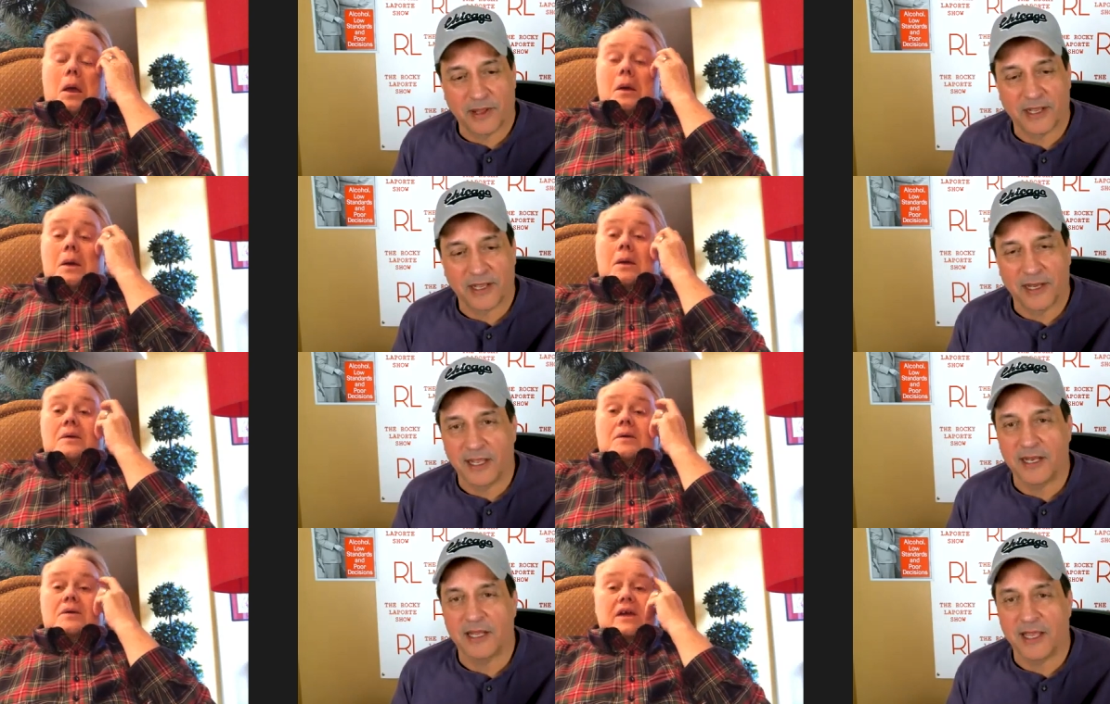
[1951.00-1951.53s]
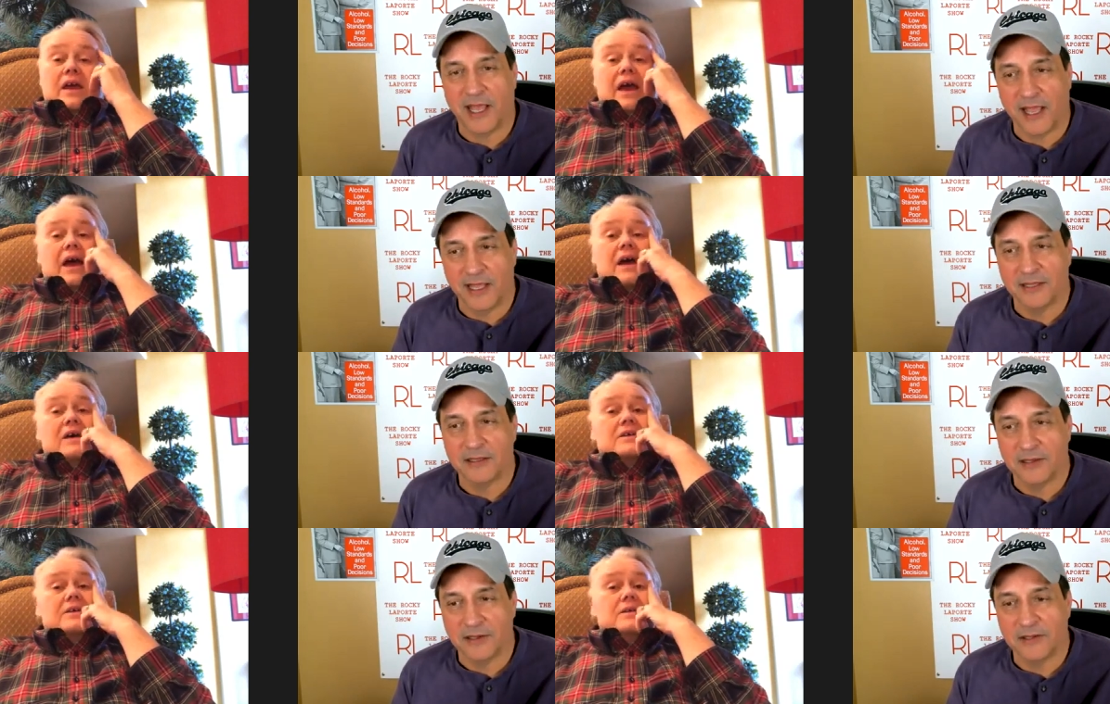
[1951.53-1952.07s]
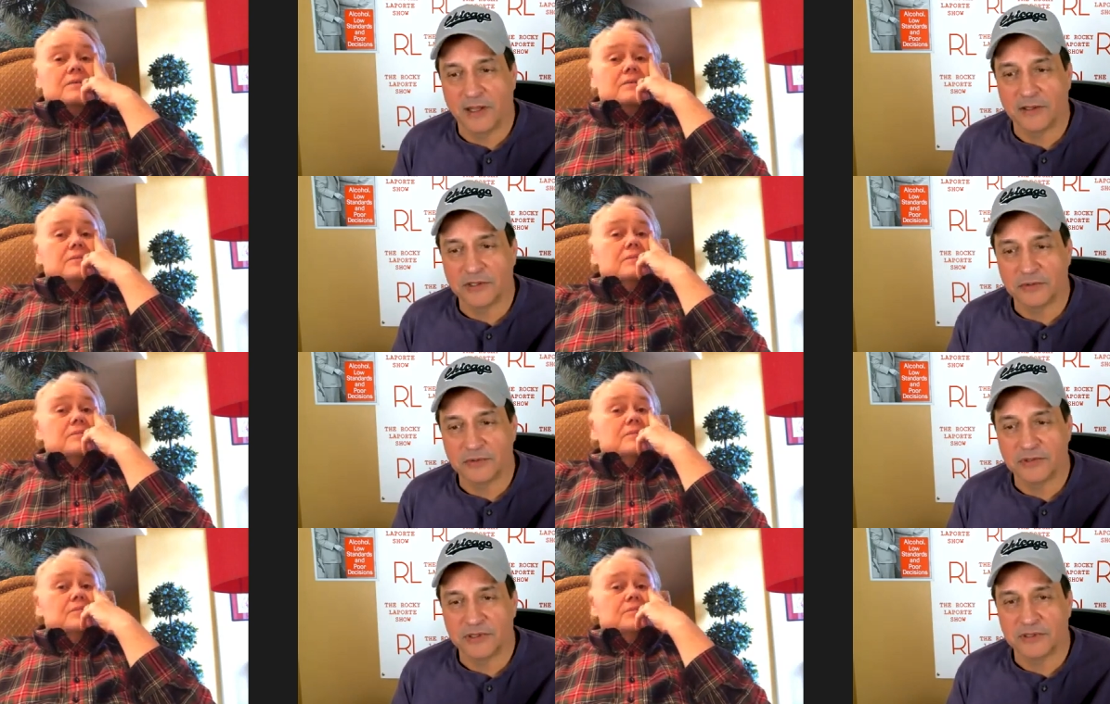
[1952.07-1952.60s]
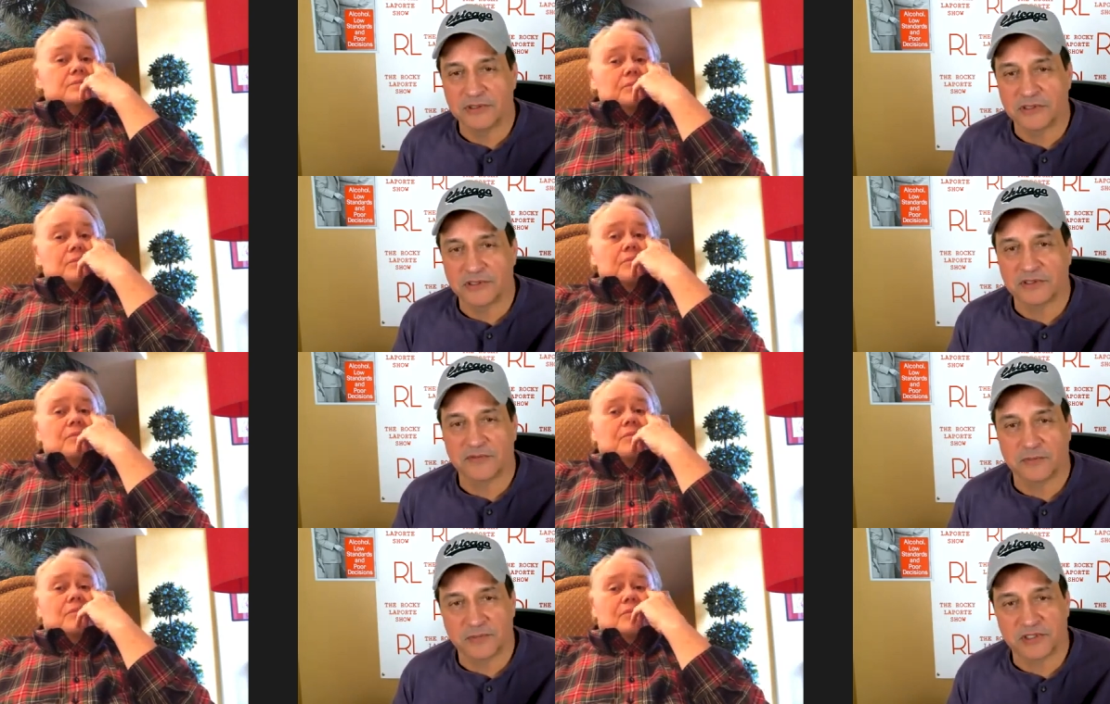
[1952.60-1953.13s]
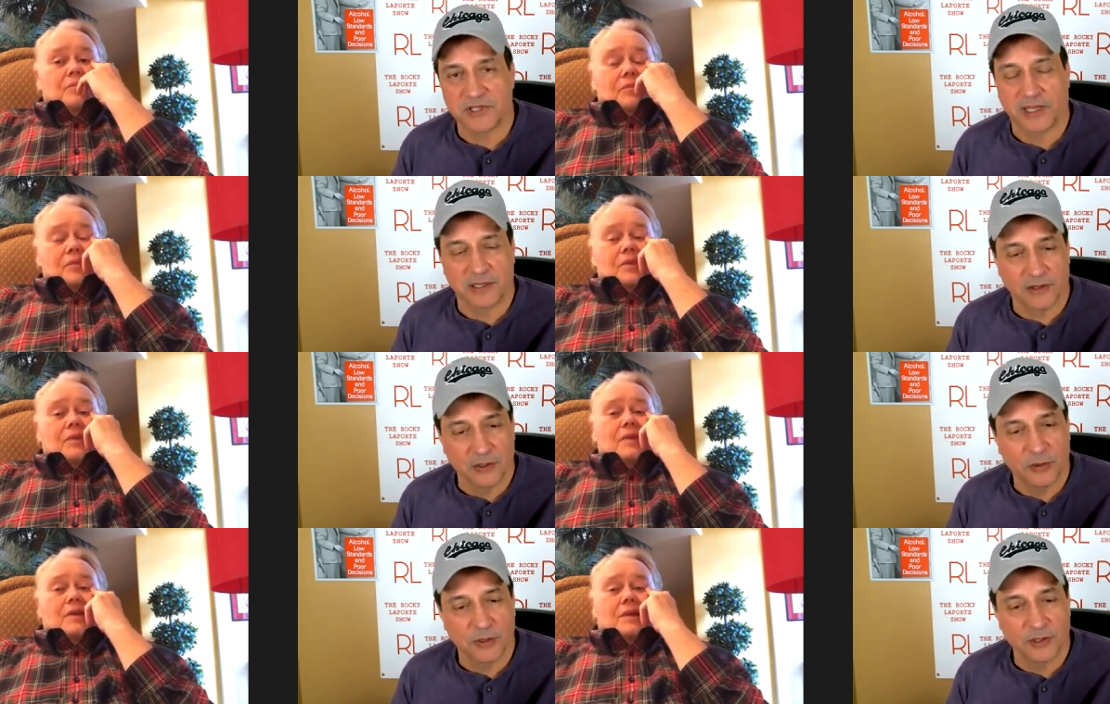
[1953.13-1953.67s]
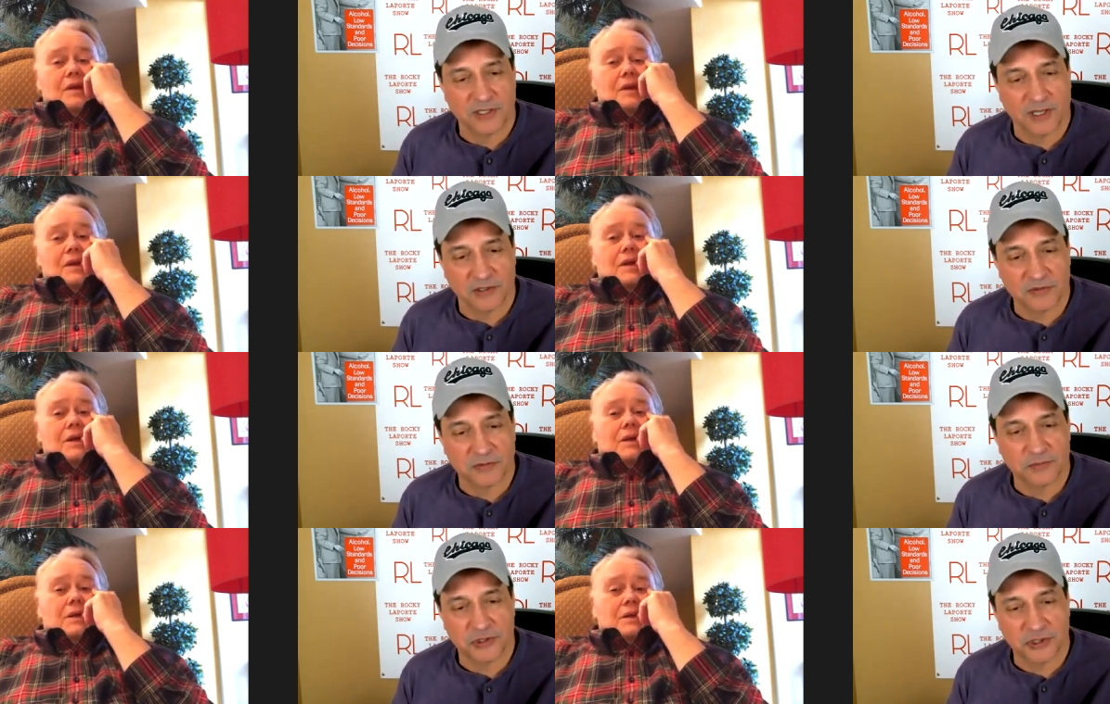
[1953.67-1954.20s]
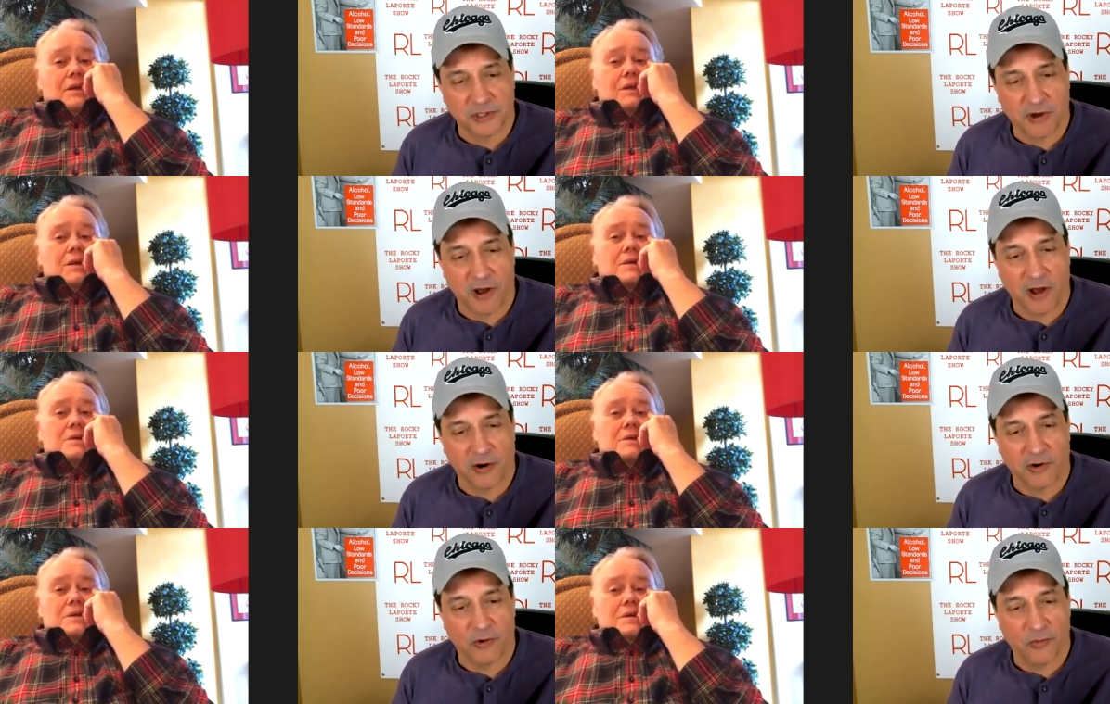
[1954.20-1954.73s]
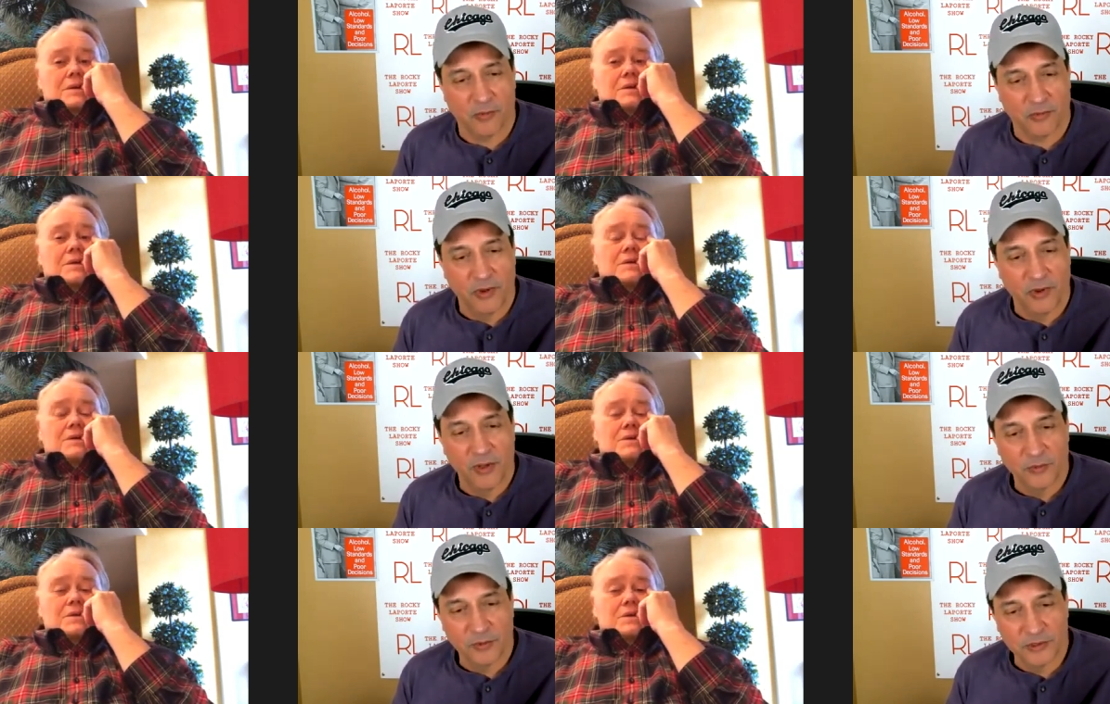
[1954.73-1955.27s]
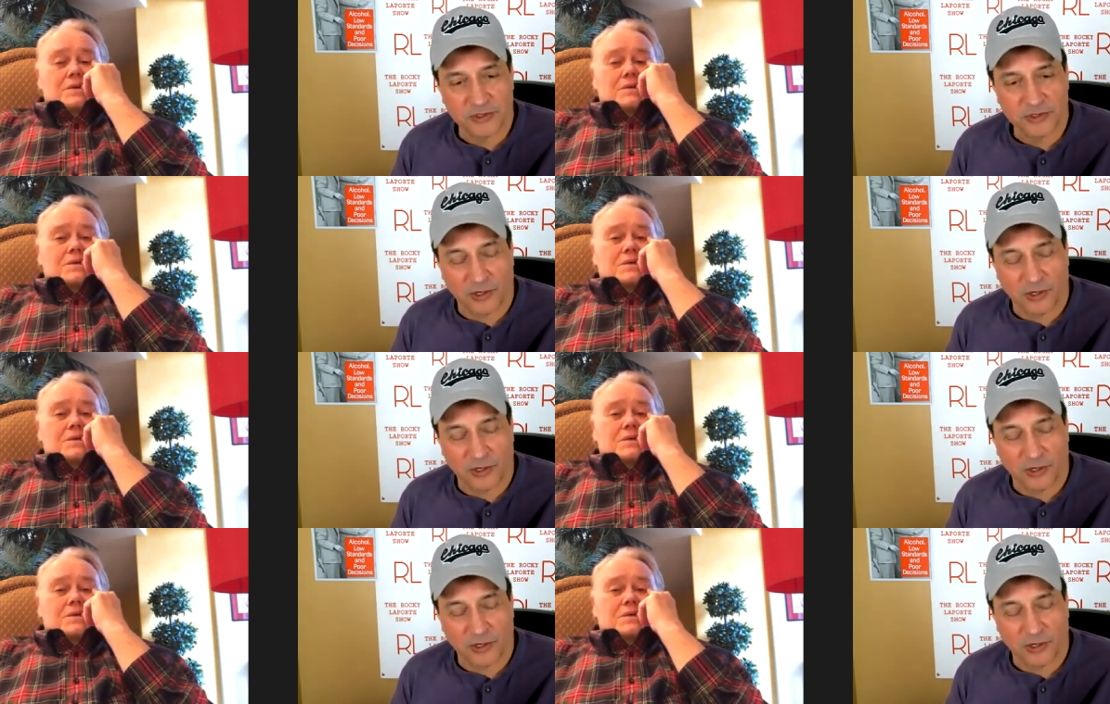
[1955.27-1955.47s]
Speaker 1: like in '88. Yeah. she was in, from St. Louis. I was from Chicago. We